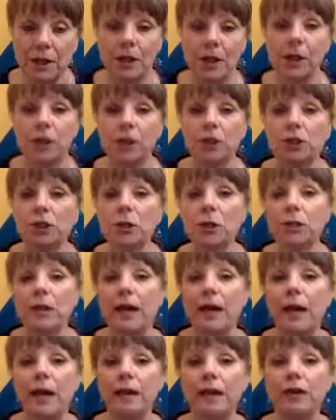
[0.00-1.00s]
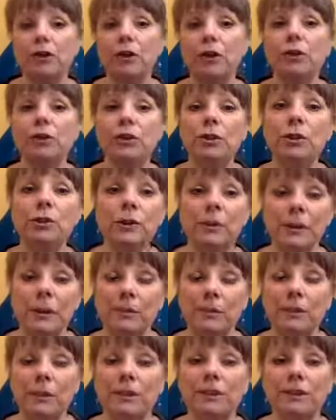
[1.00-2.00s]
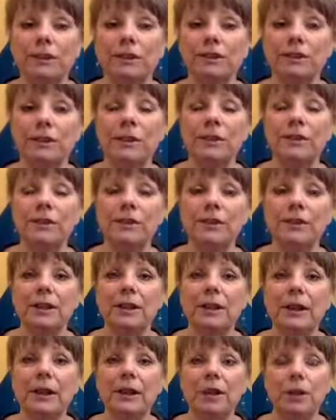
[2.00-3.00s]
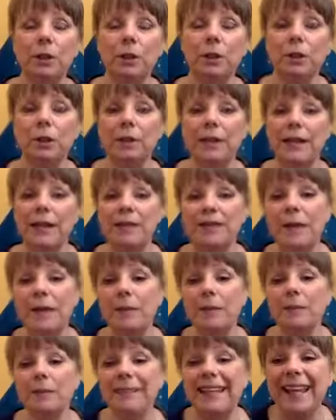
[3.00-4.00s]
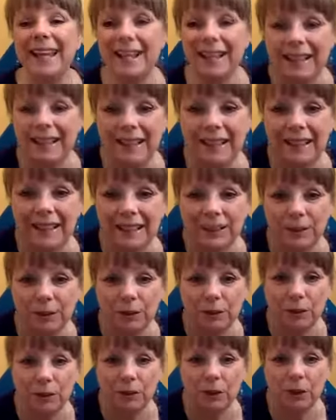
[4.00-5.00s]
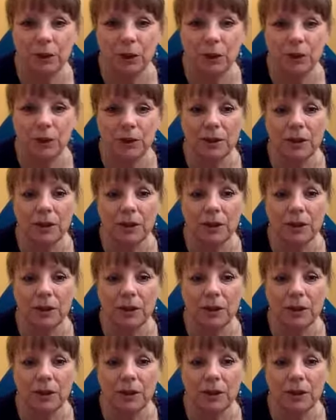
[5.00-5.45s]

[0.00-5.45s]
So that if you do something different, you will end up getting a different result.